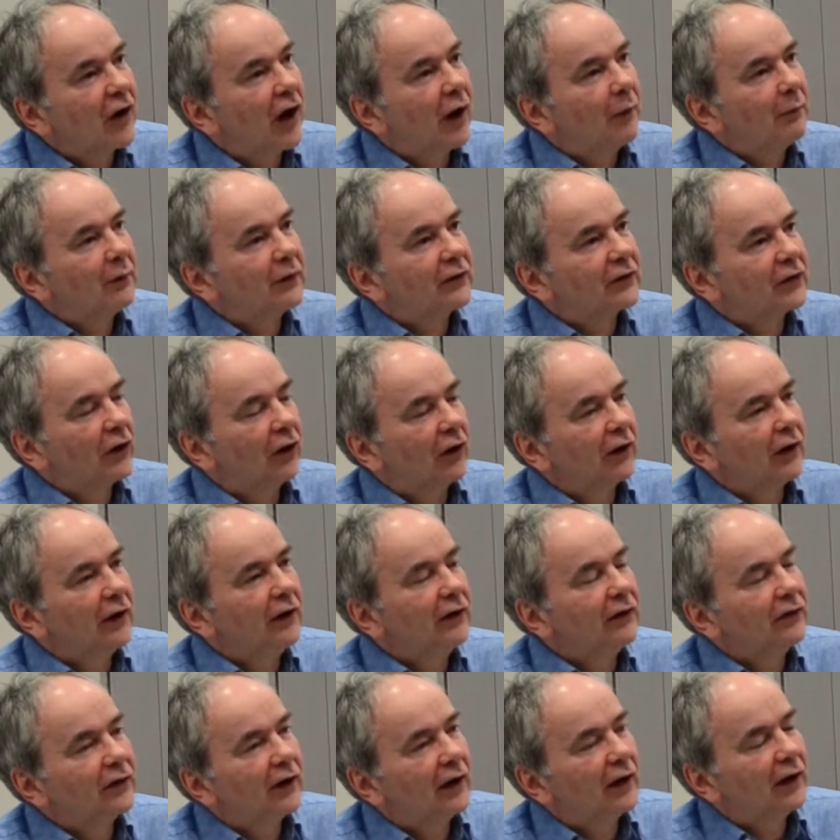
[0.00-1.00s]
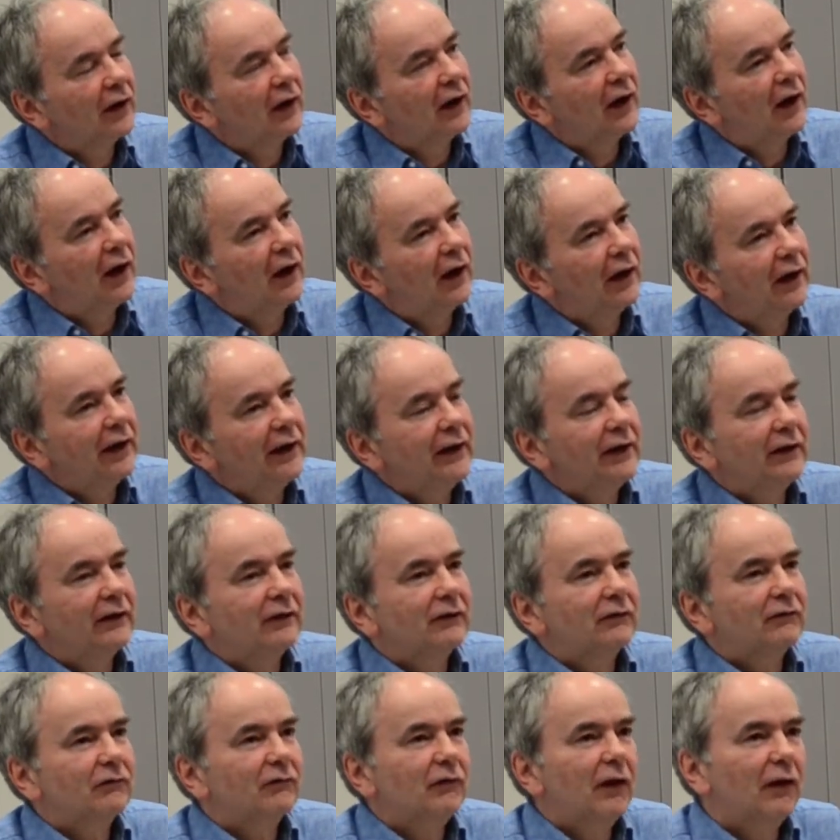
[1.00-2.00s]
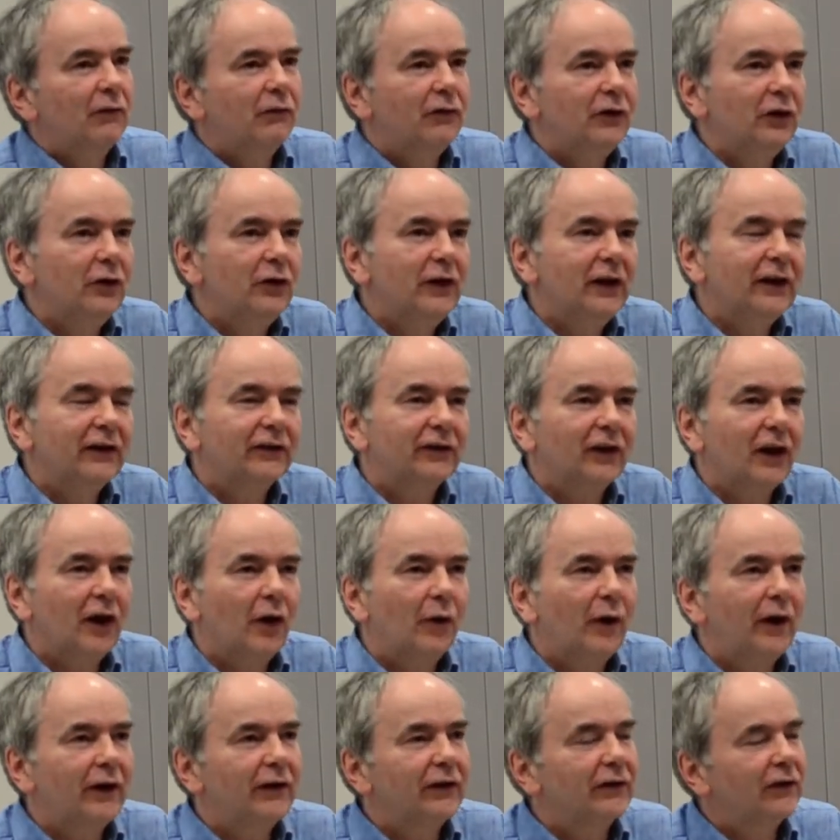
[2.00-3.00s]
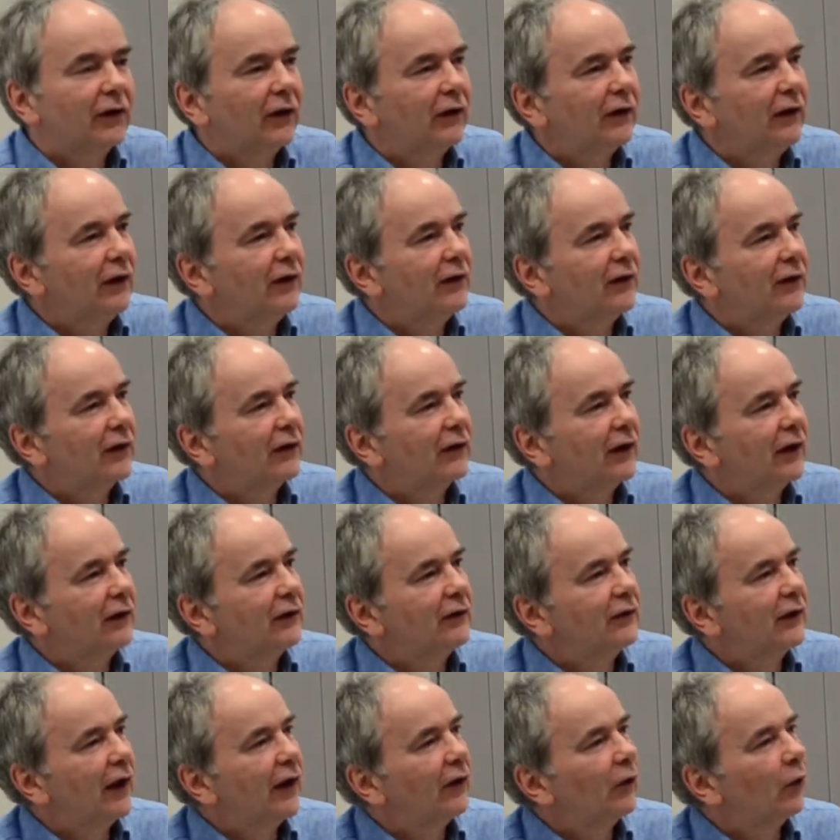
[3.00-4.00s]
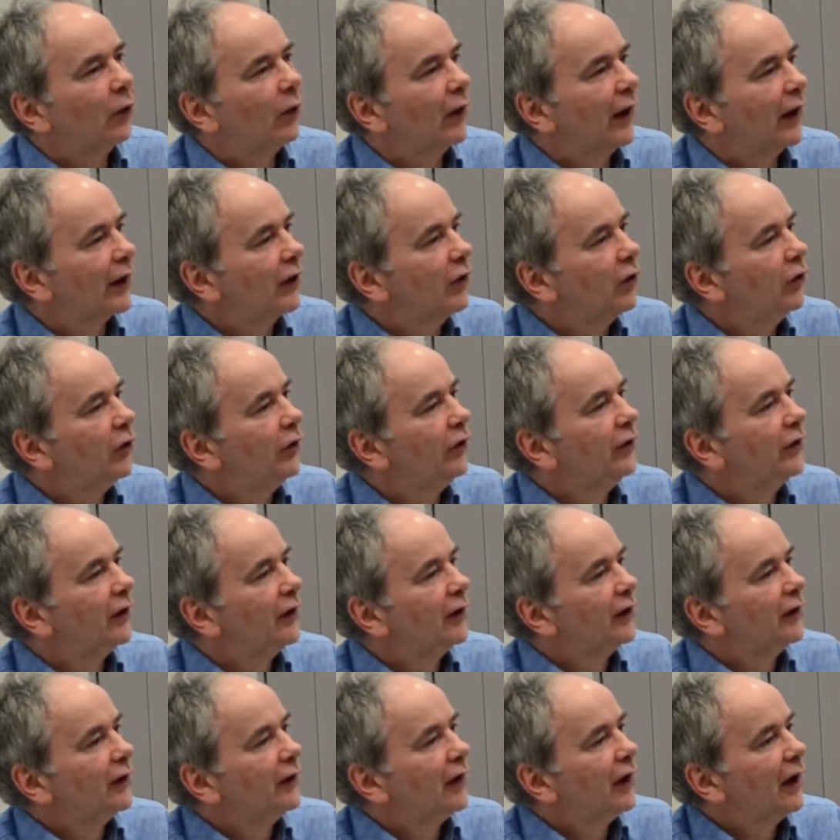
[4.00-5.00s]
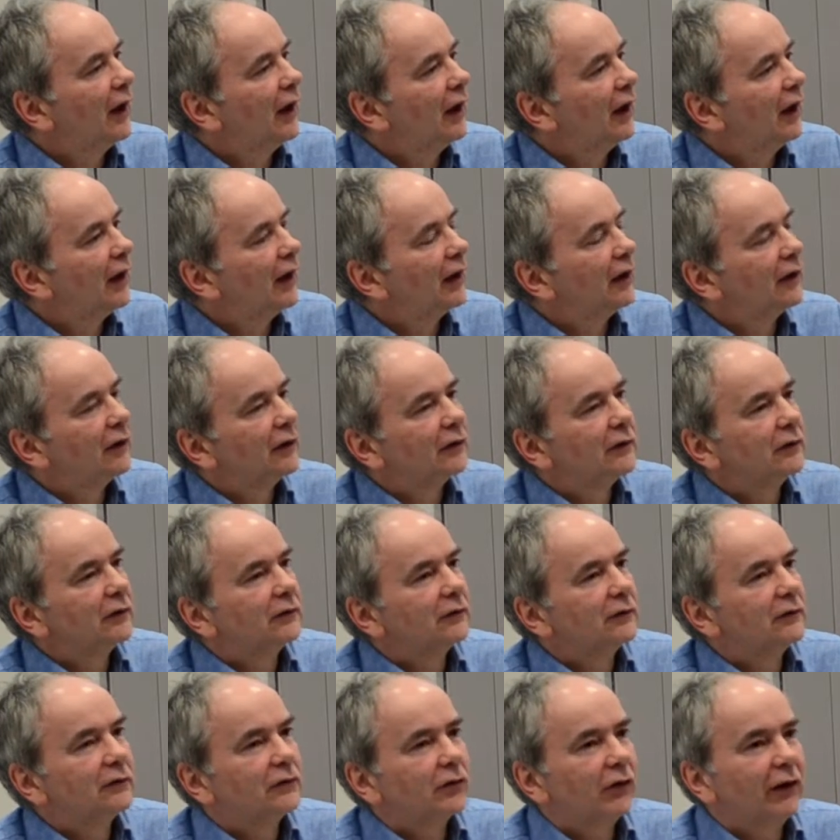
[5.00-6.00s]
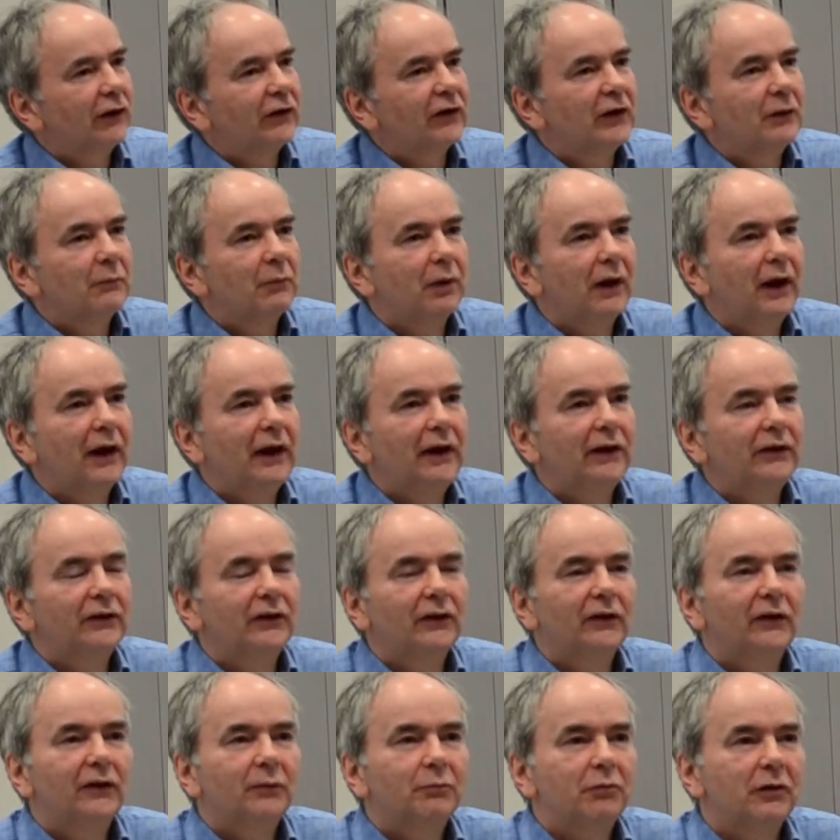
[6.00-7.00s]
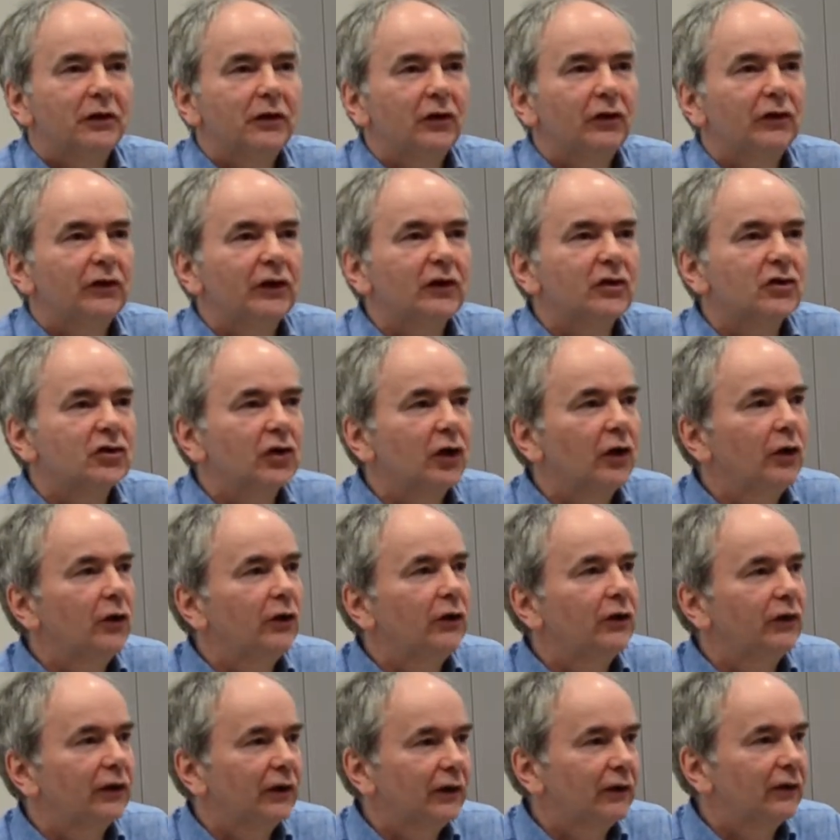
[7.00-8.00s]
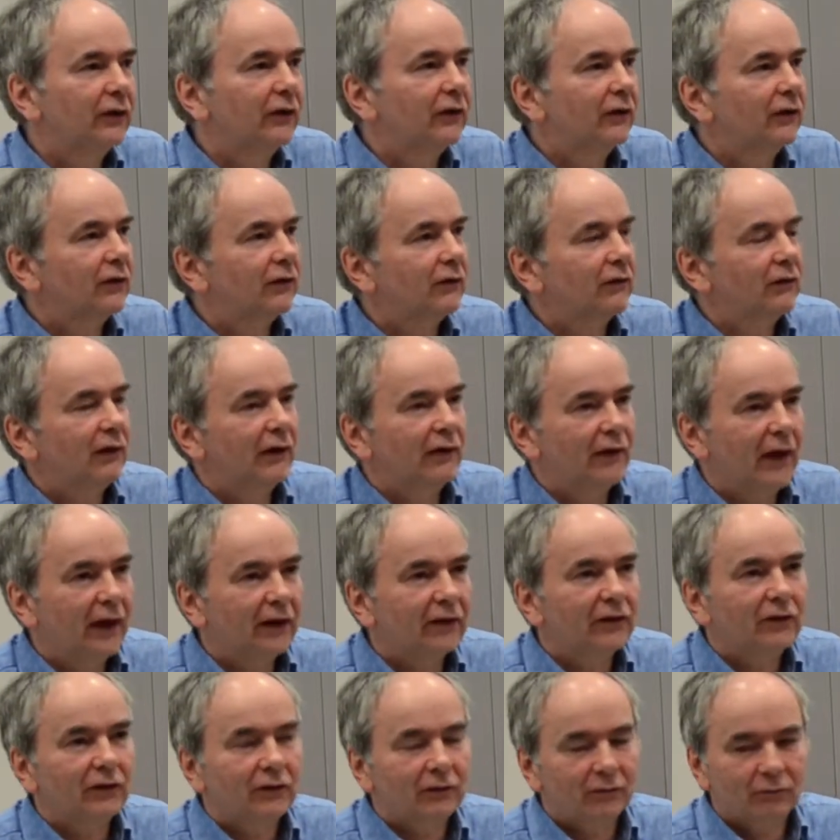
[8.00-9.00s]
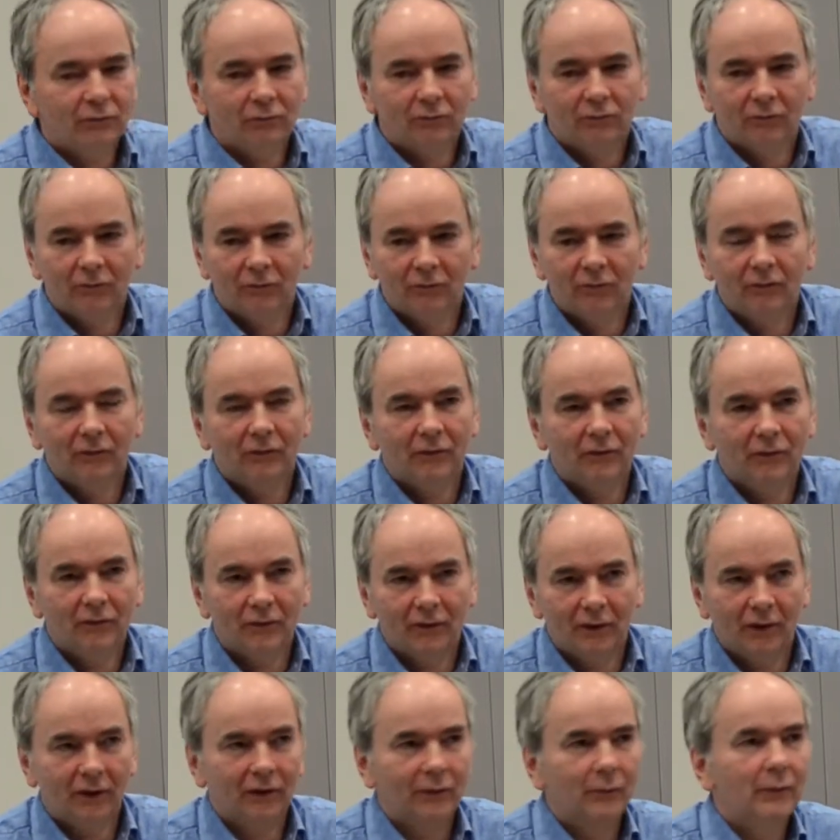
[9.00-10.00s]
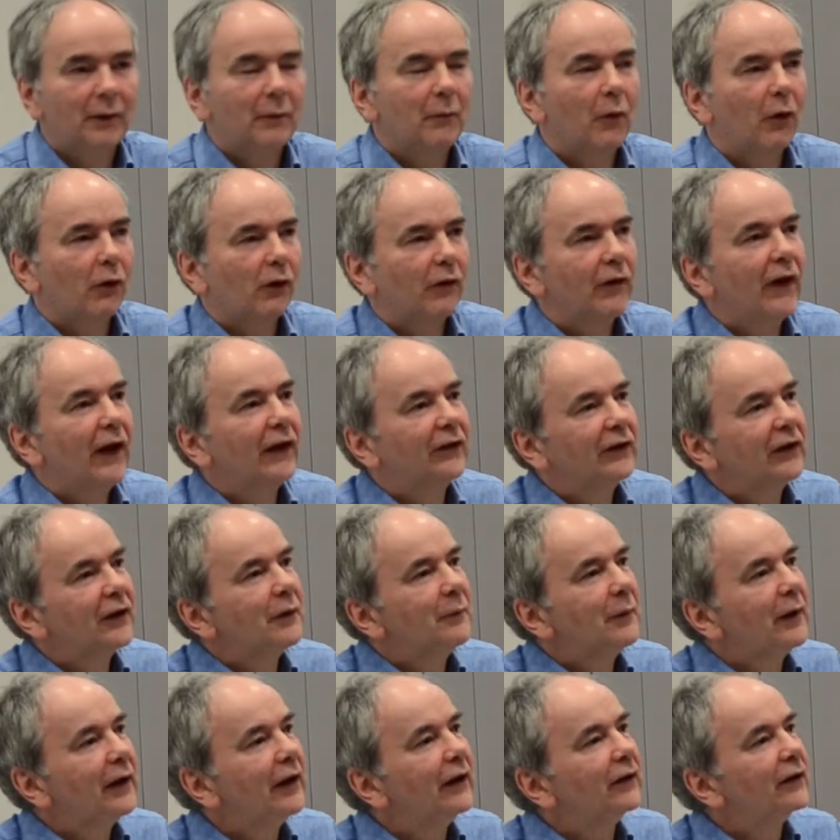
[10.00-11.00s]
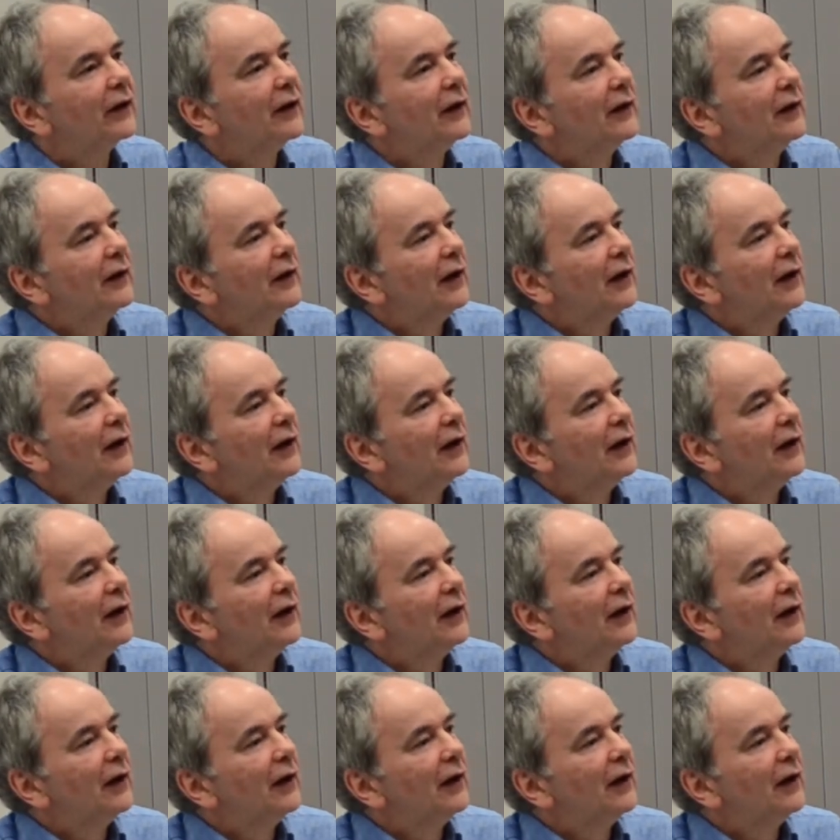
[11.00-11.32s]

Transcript: Carbon Scotland, a few years ago I decided that I'd done all I could directing plays and producing shows, and that's a bit more on that in a minute.